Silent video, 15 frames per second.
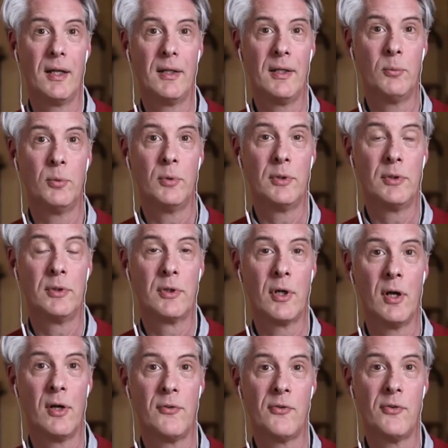it would
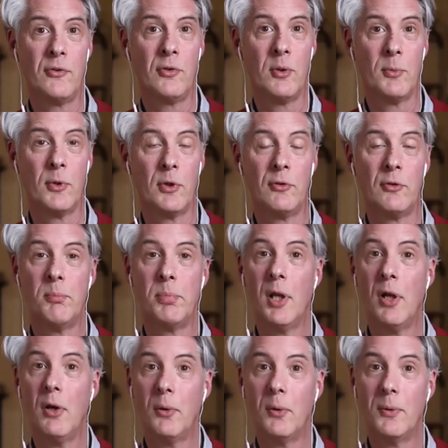cause the tumor to
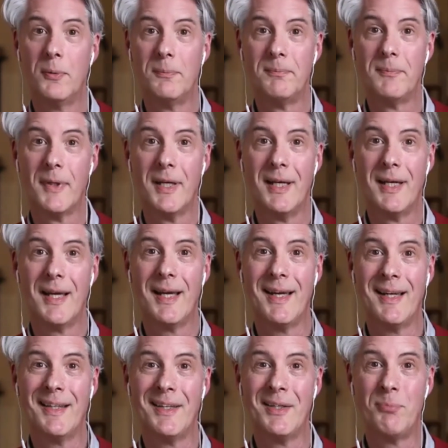blow.
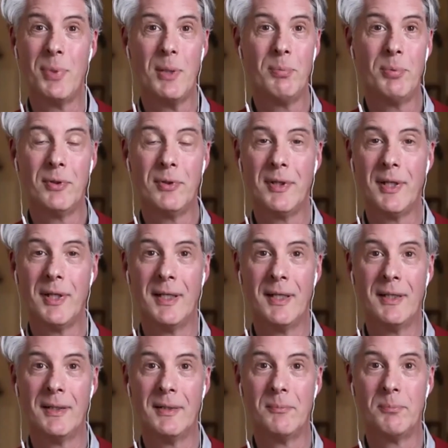And
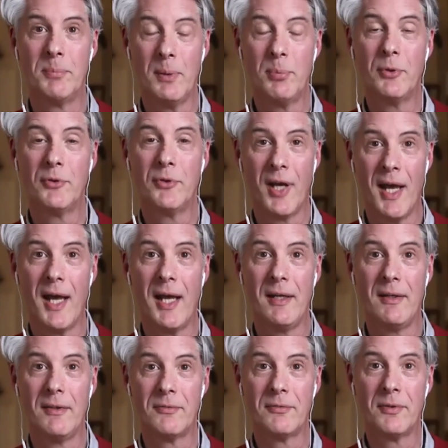people
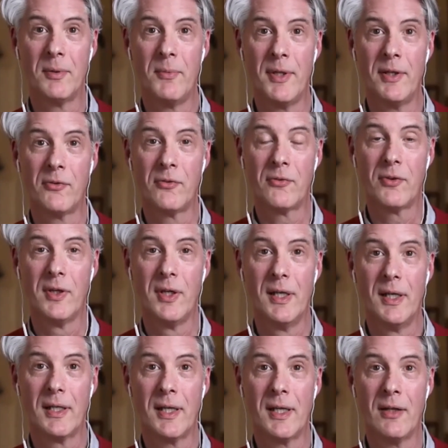die from this
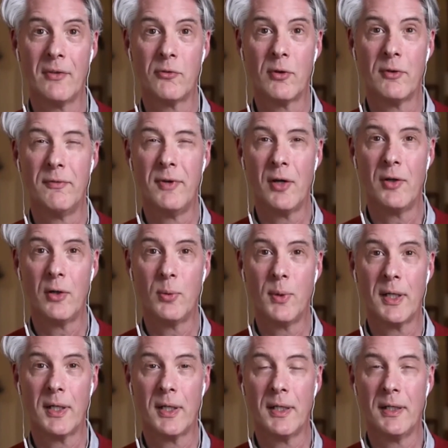cancer very
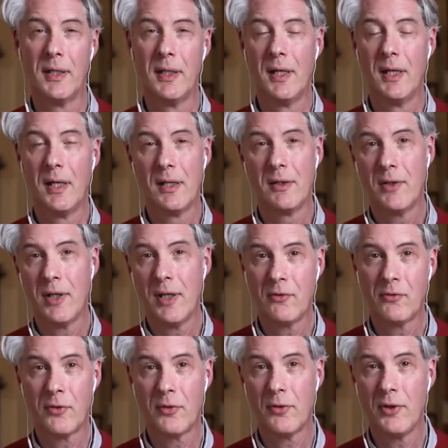quickly. It
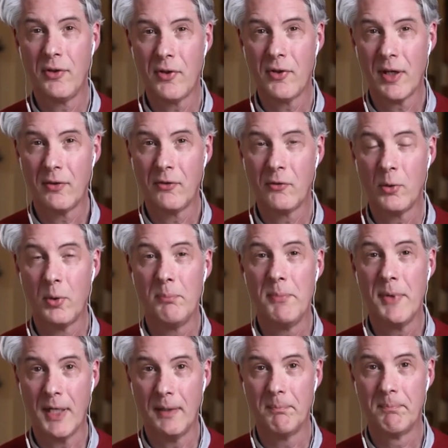takes 30 seconds to a
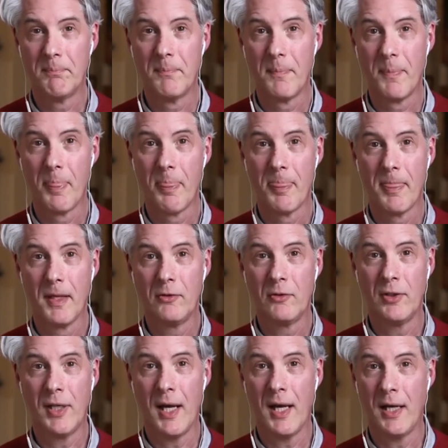minute to
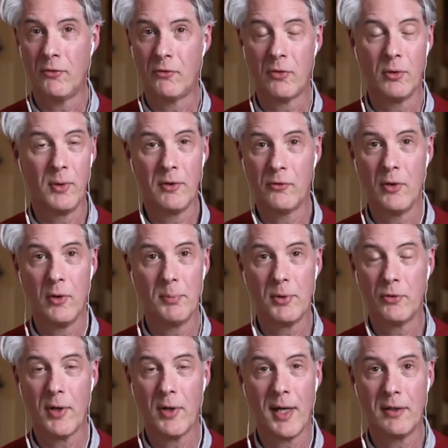die, so there's no
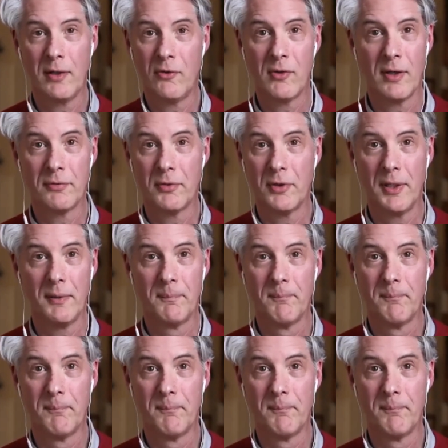protracted suffering.